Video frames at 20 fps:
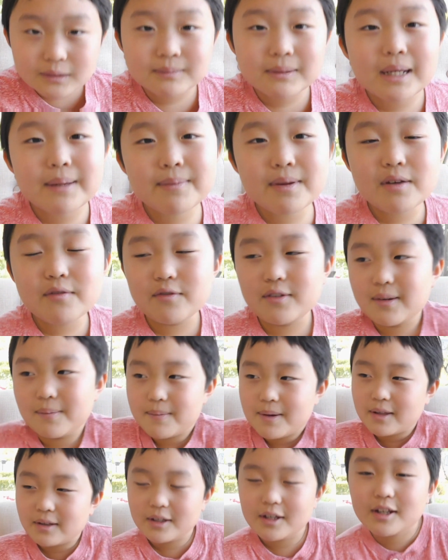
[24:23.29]
maybe even $1
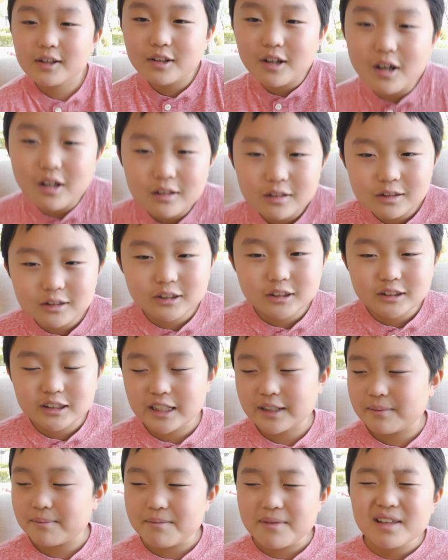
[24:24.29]
billion,
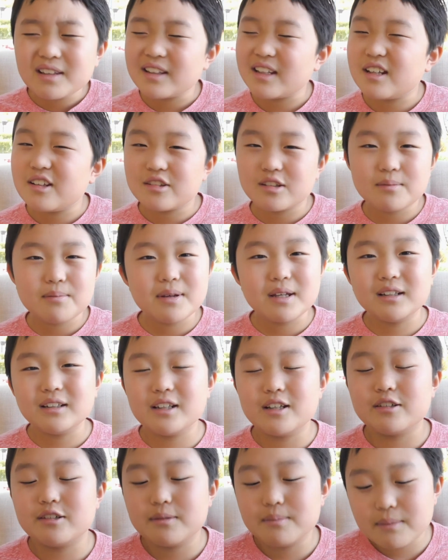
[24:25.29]
like millions and
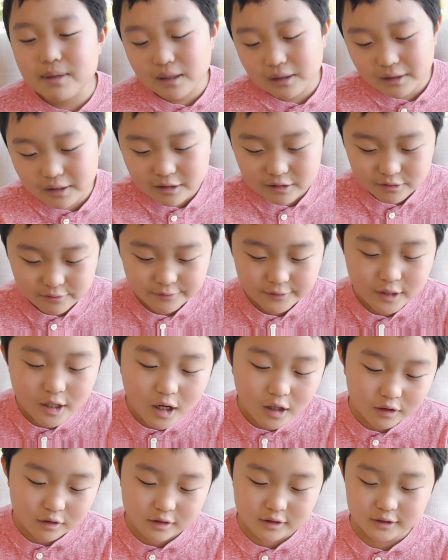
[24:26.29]
millions and millions of
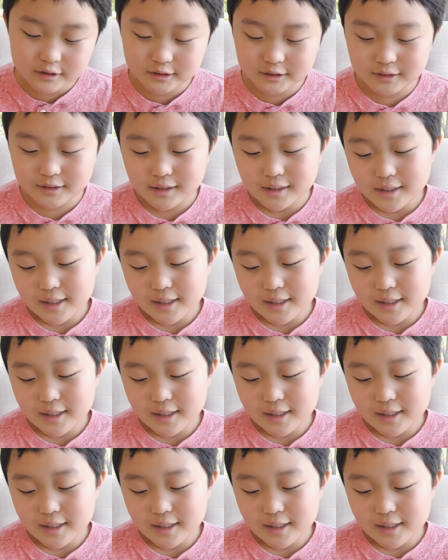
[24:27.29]
dollars.